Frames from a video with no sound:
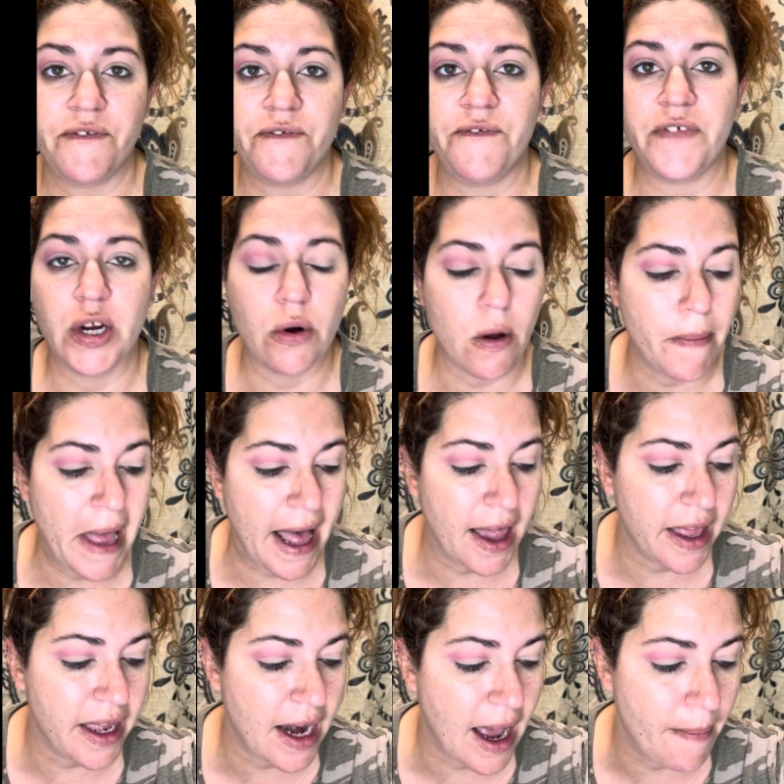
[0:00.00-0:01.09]
Feral
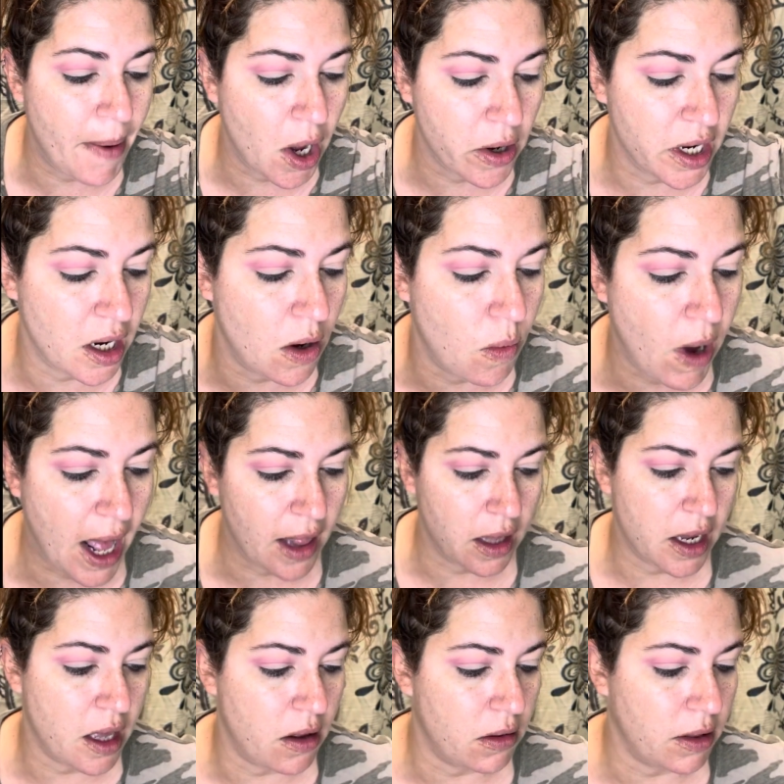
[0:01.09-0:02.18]
palette. I bought it a while
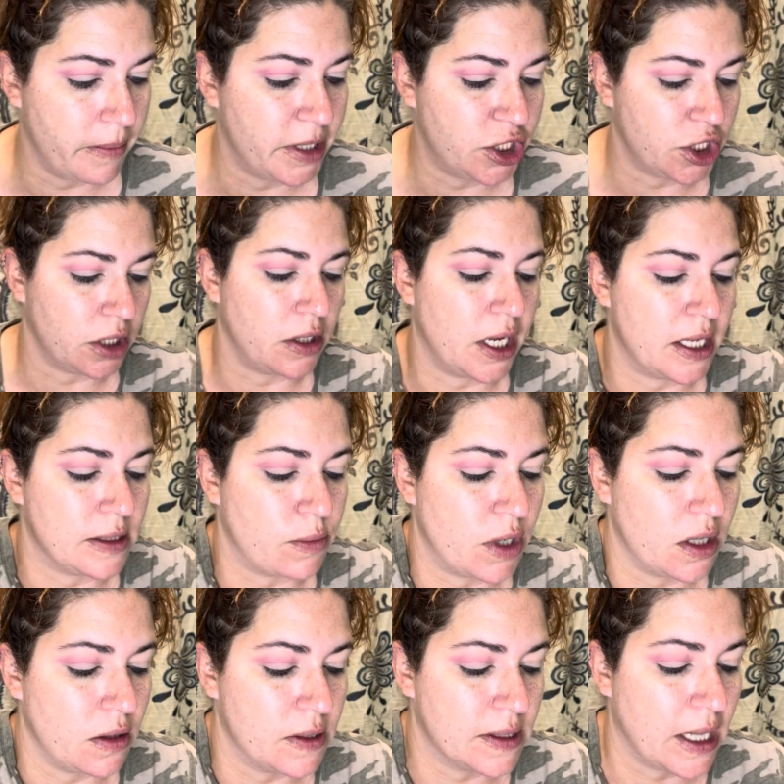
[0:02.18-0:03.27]
ago. Let me show you guys what
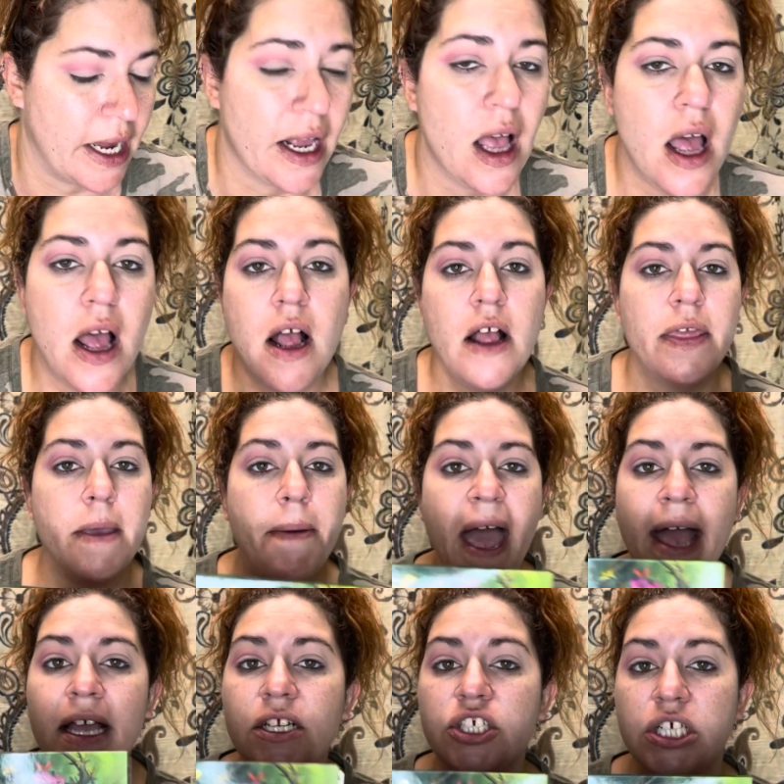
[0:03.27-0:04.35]
it looks like. The
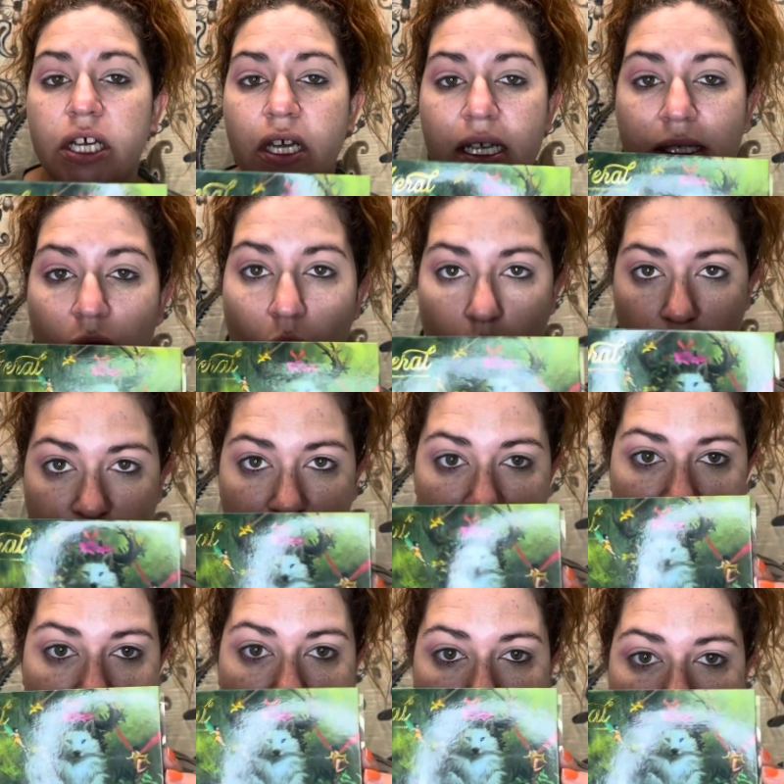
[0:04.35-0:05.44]
packaging is
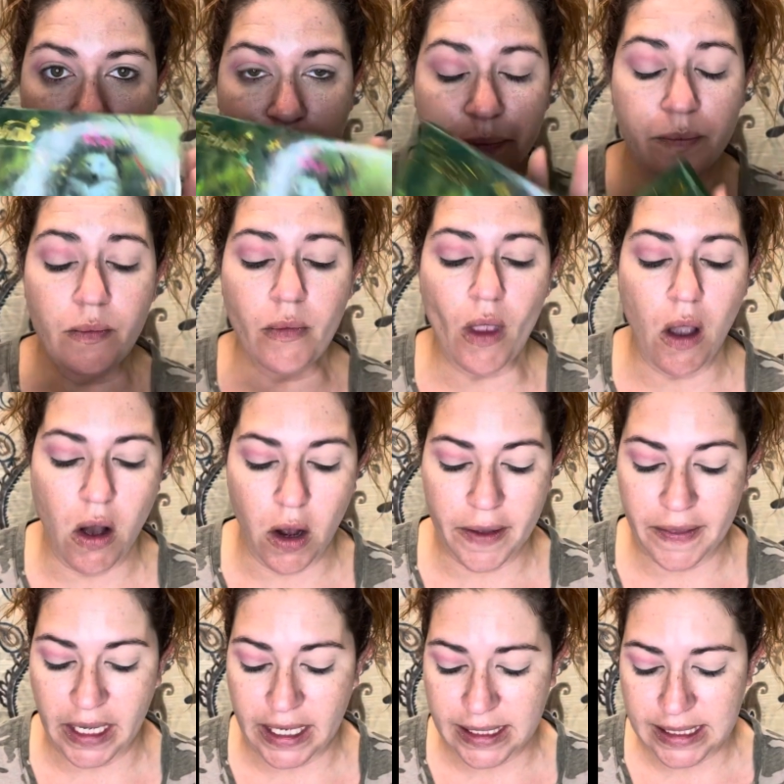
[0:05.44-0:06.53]
gorgeous on
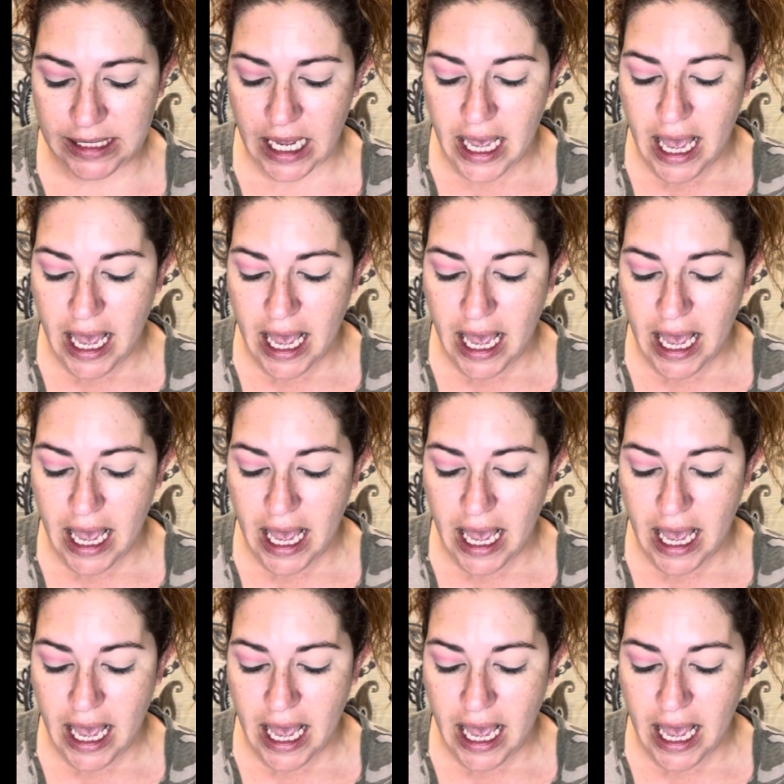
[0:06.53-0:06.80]
this.